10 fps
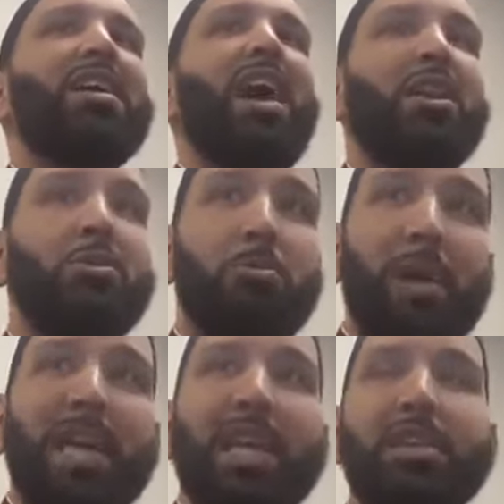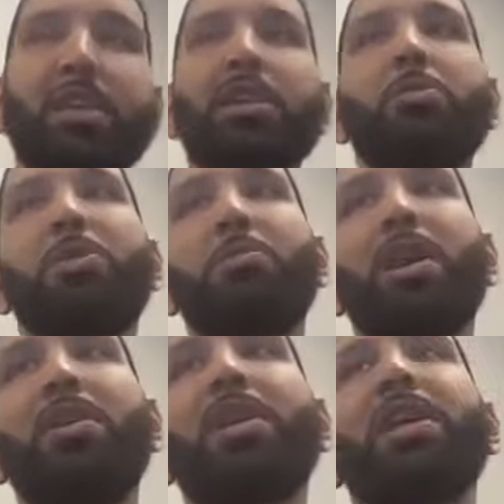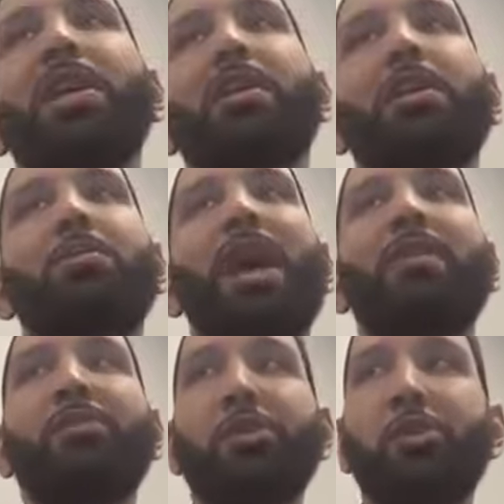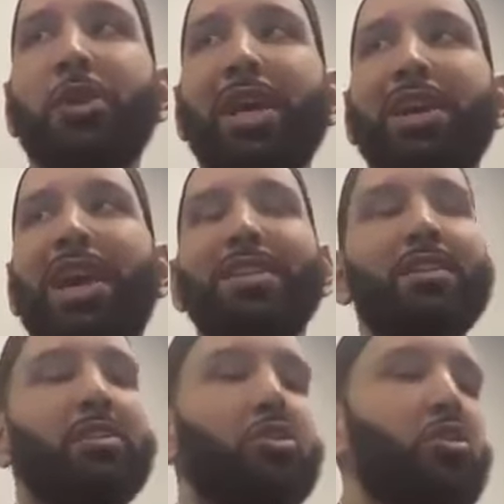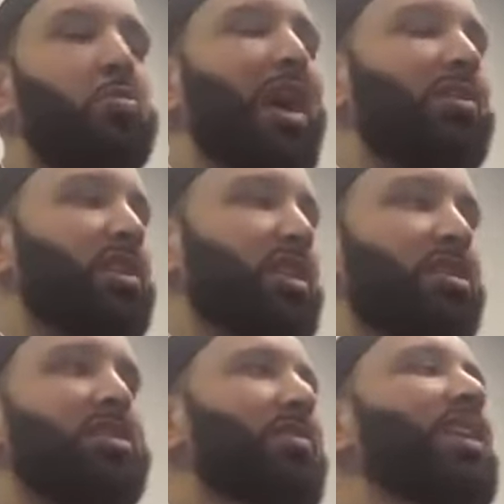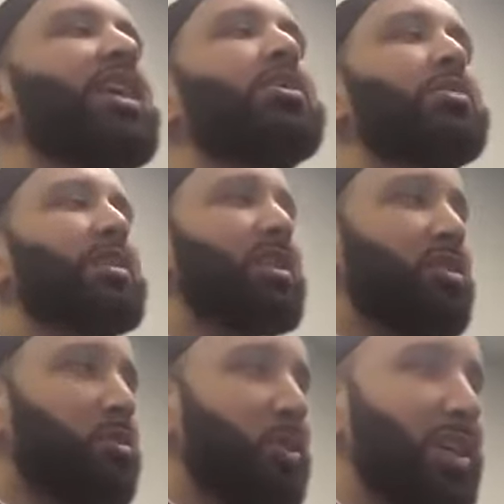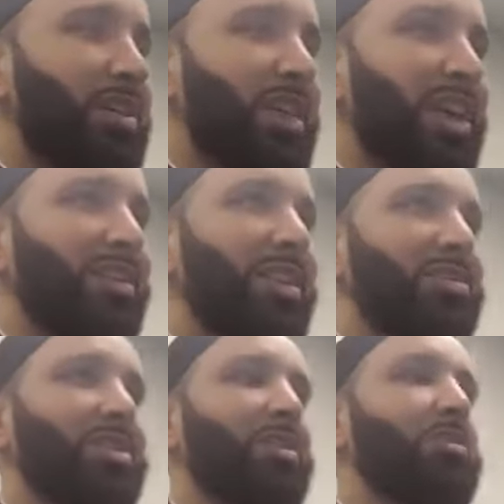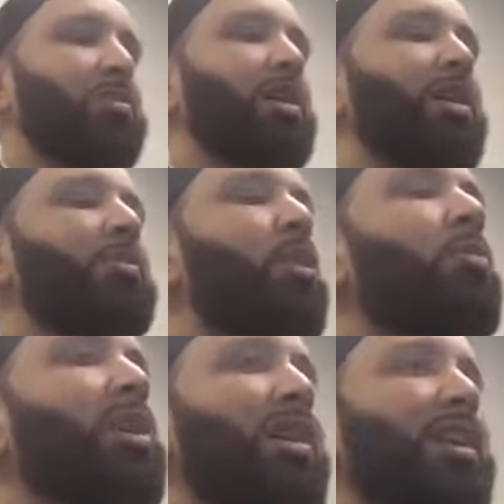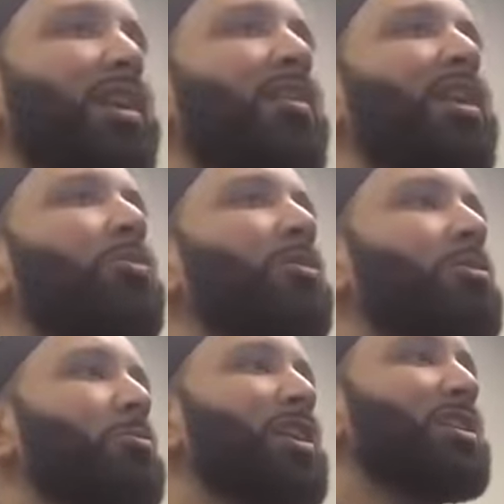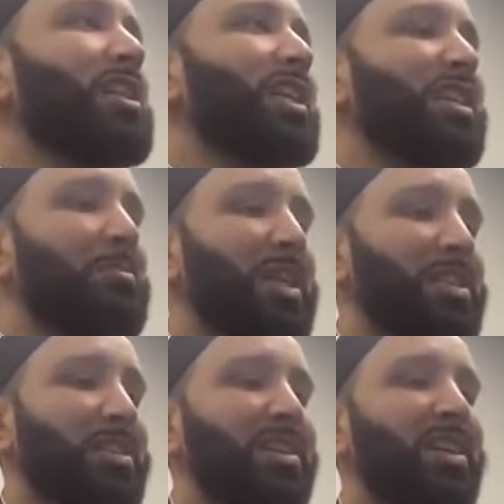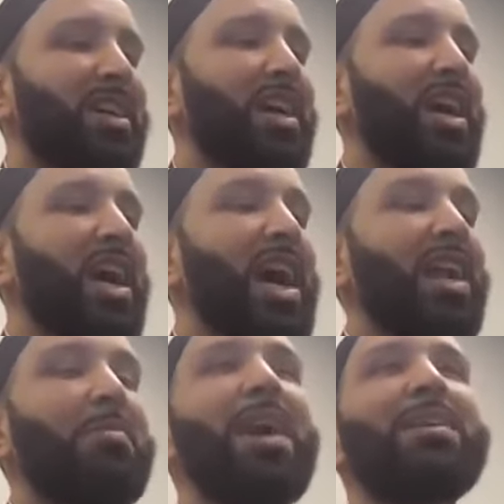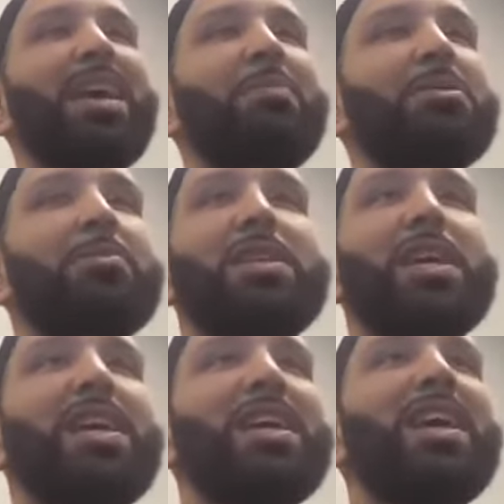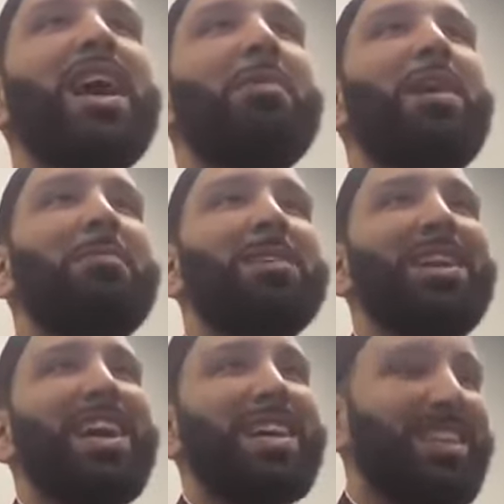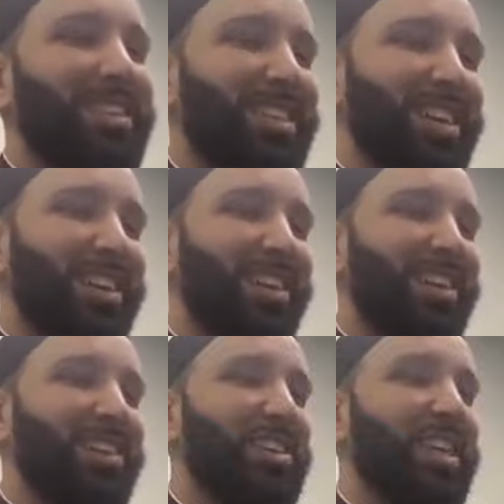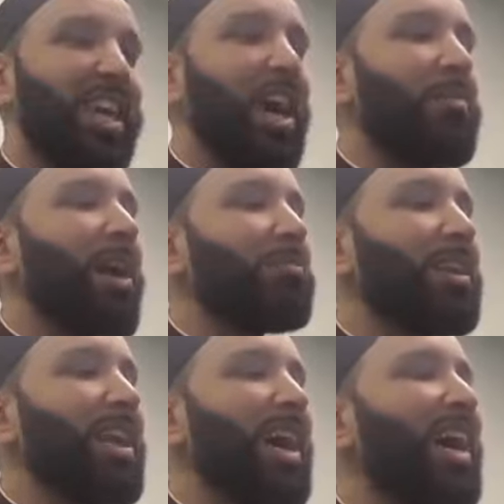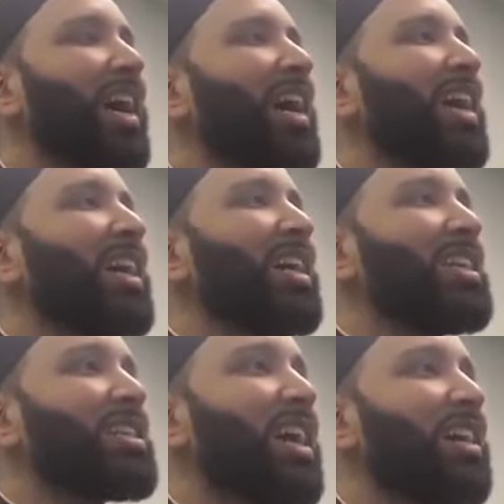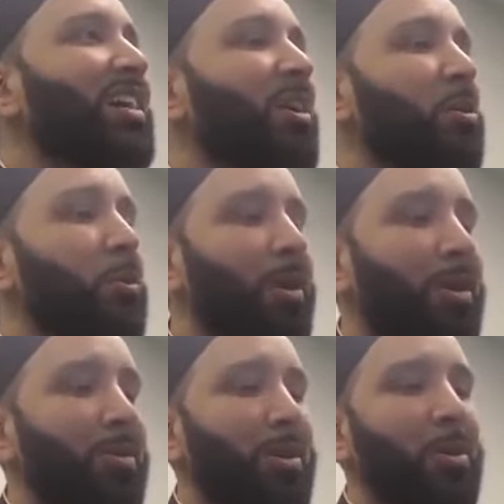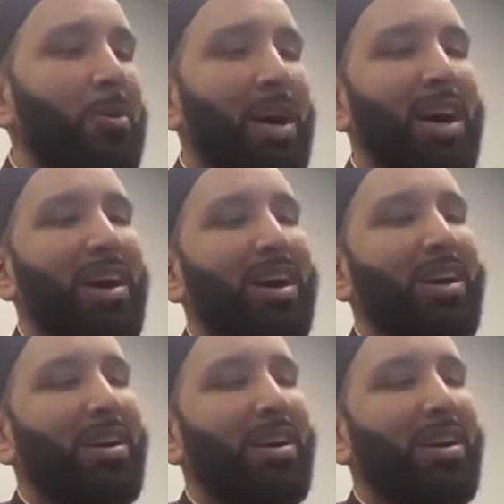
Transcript: and you wait until it's been buried, then you have two qirat, two mountains. There's a very interesting story here that, I, that I'll share with you all. Ibn Umar anhu was once sitting in the masjid and a man came to him and said, Ya Aba Abdullah, Zakallah khair, Shaykh. Ya Aba Abdullah. He said, Oh, oh, oh, uh,